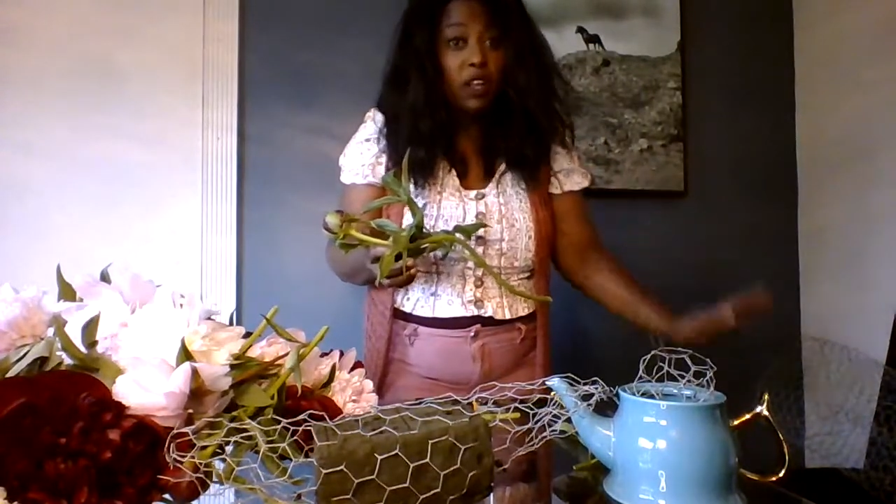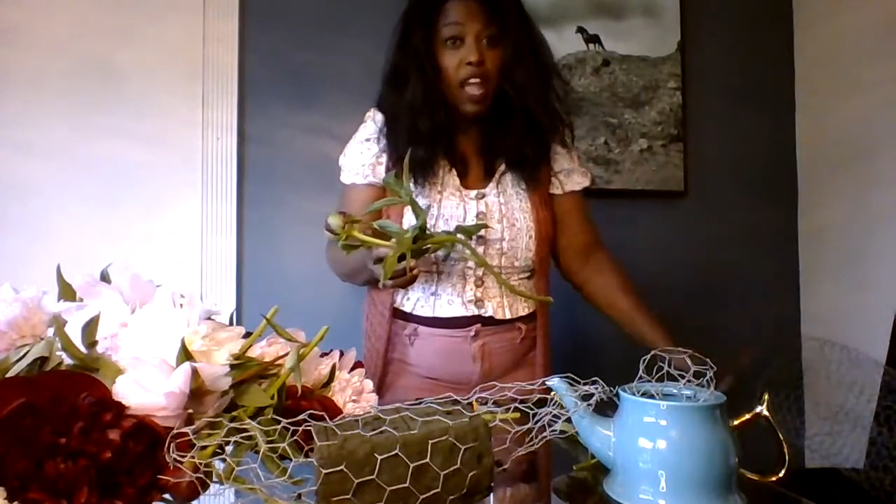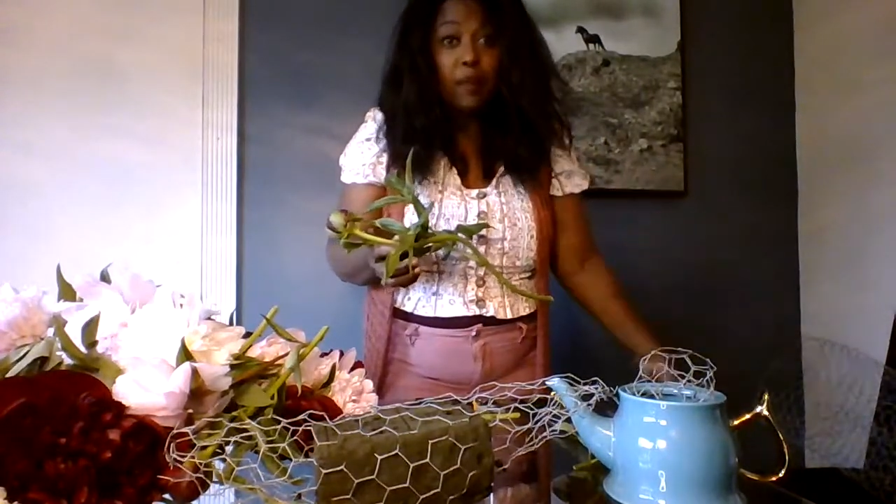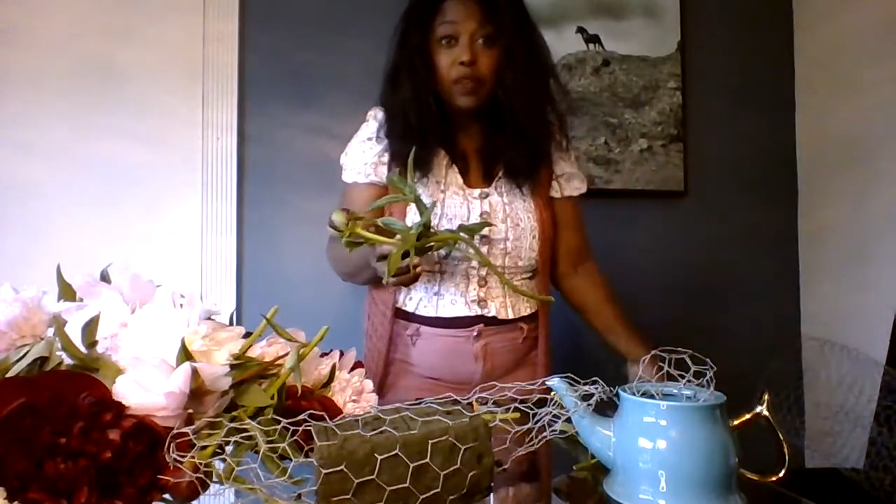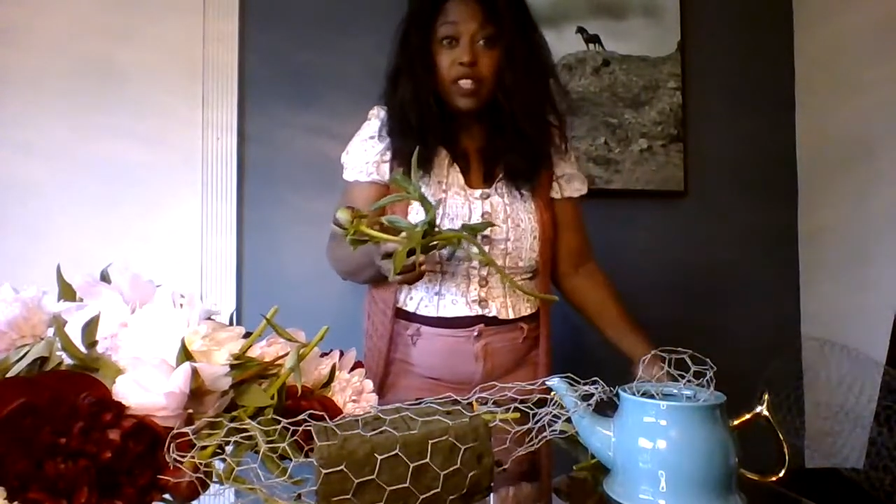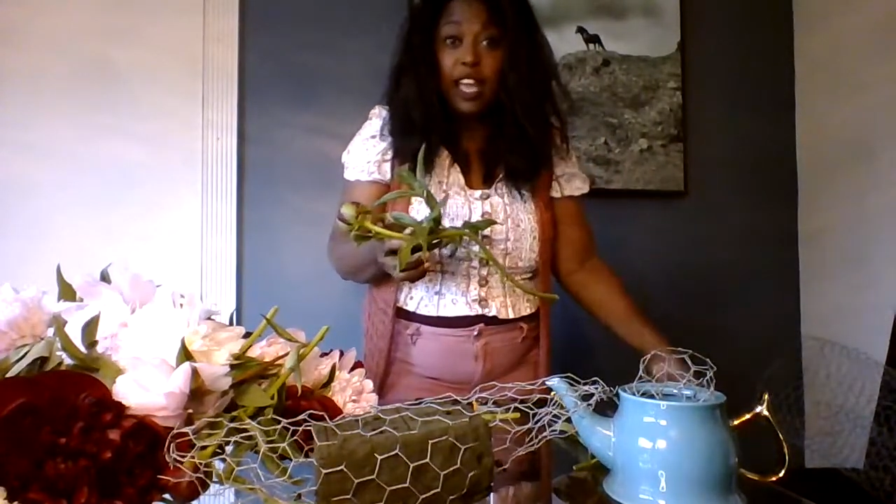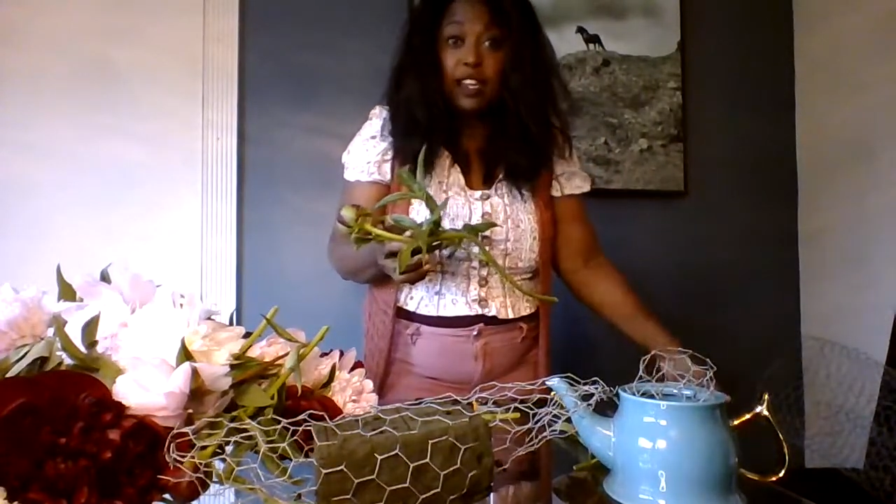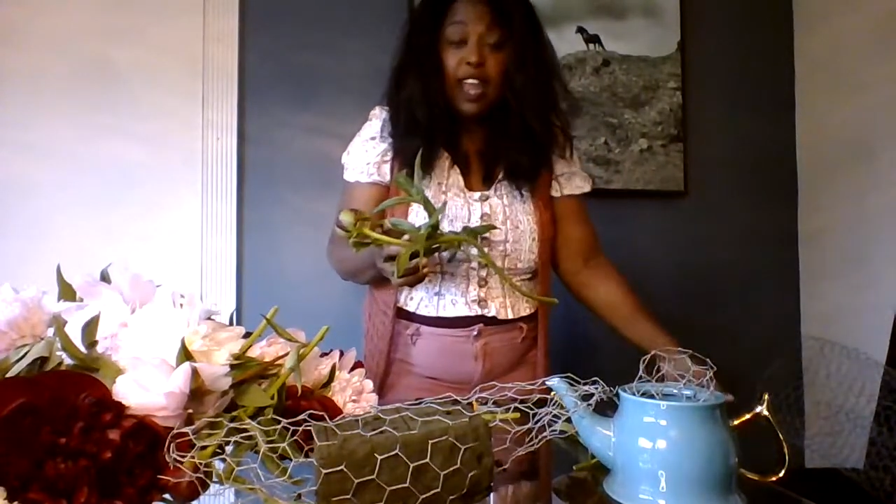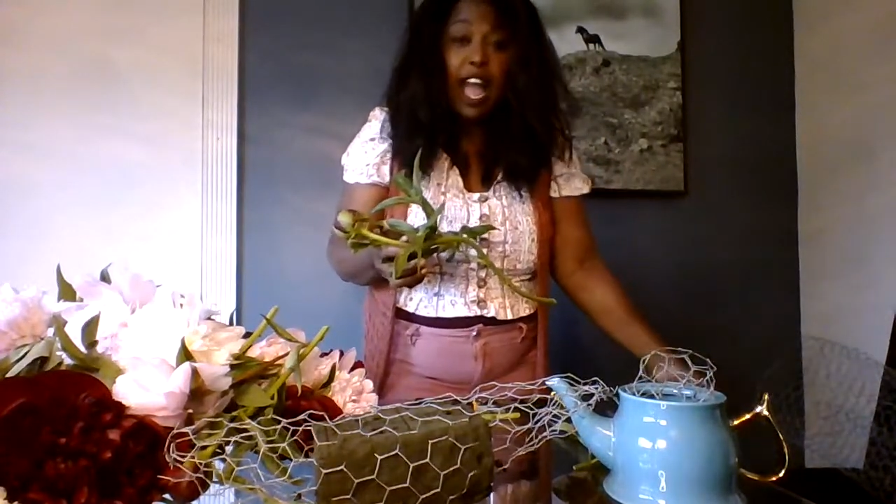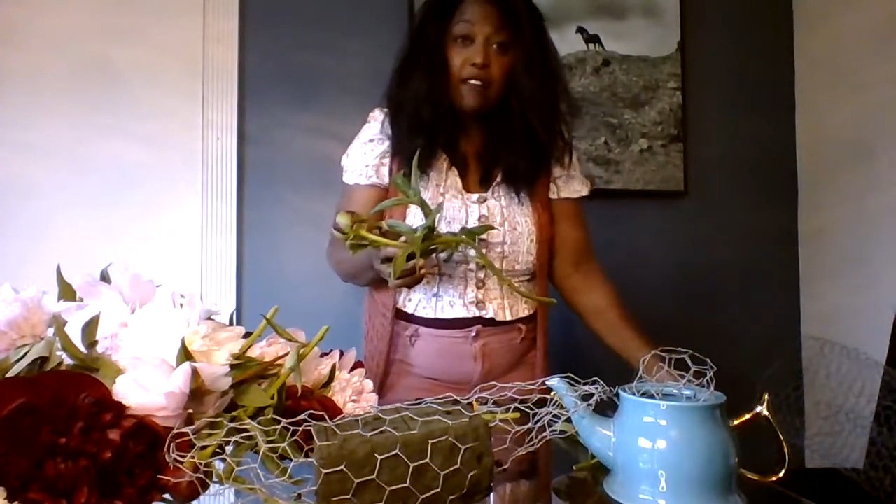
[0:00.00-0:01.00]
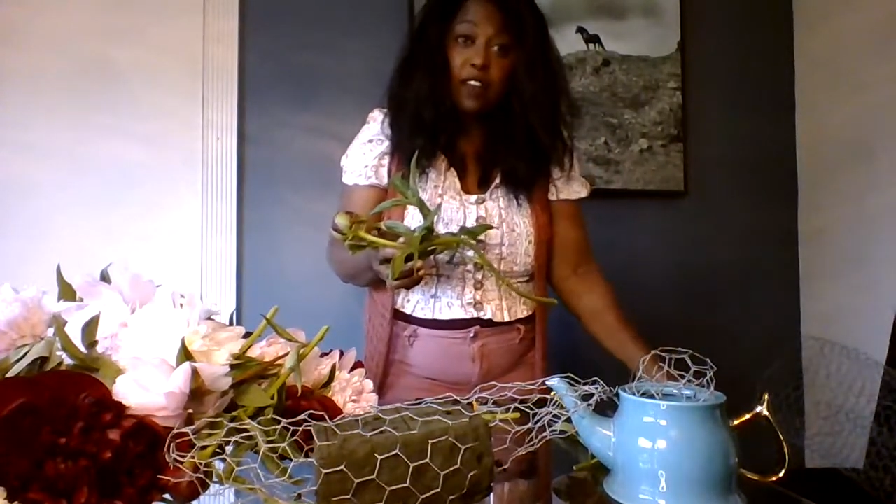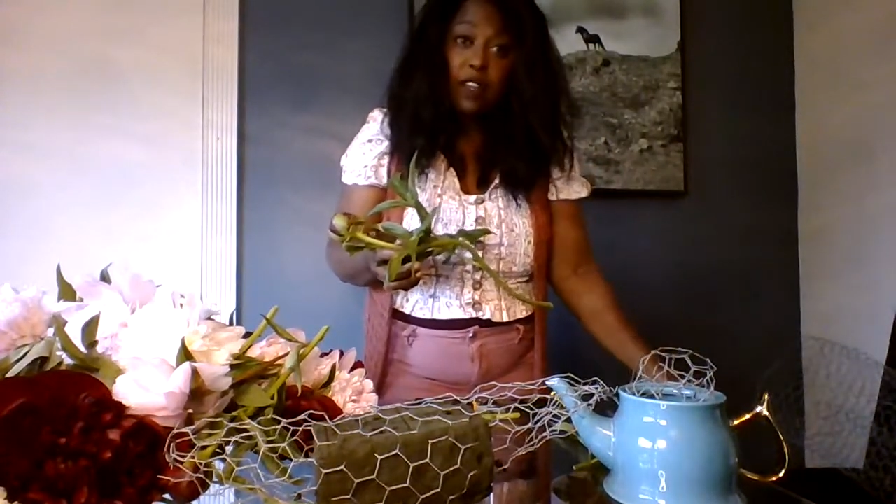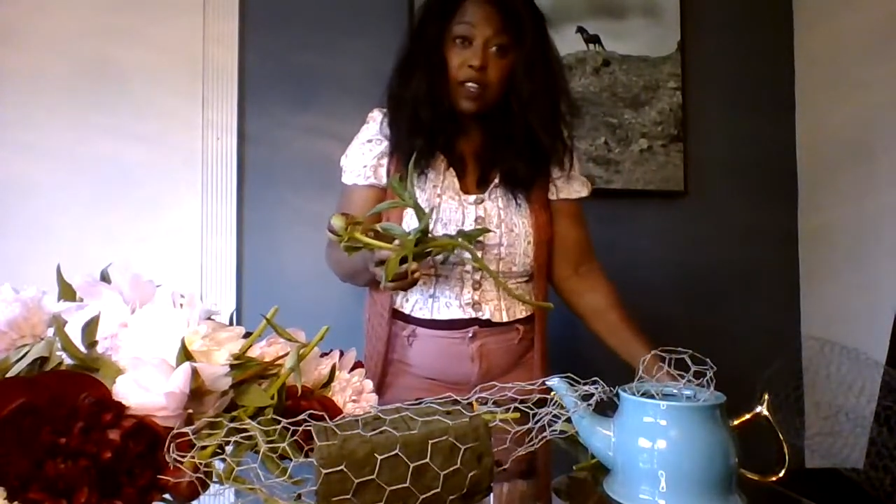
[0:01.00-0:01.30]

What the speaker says: I put that in half a